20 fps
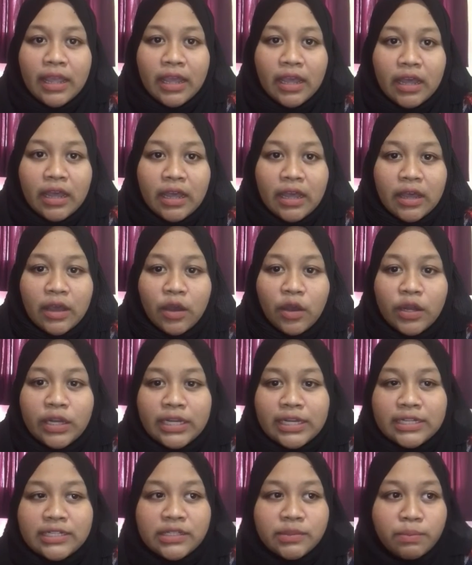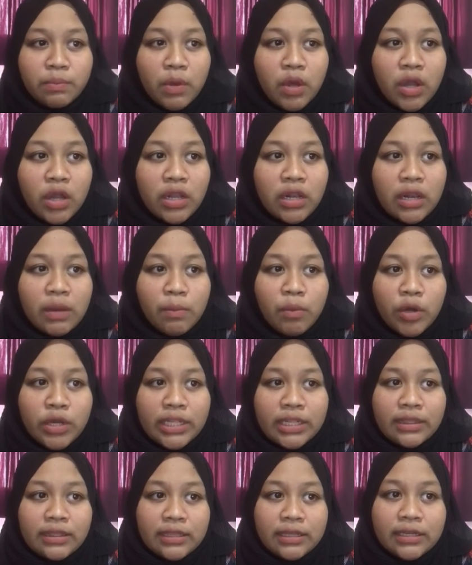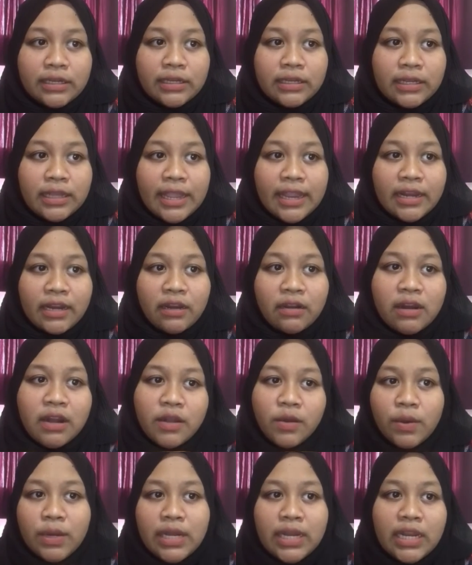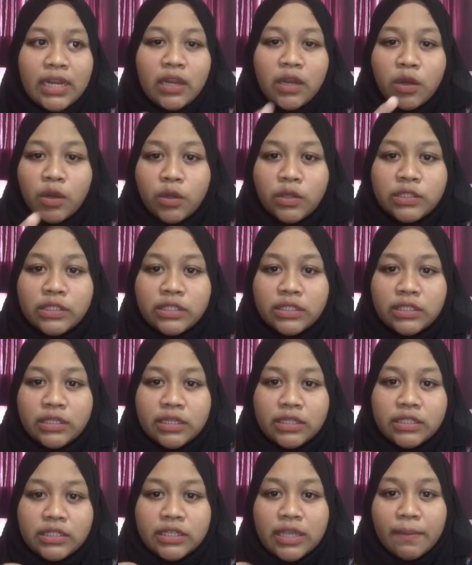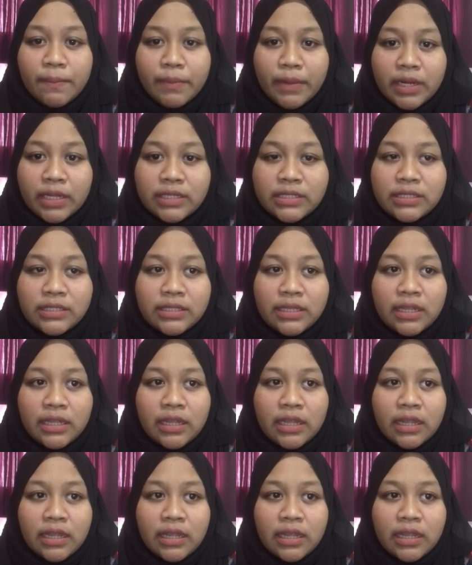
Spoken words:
on the small monitor and gradually lose the sharpness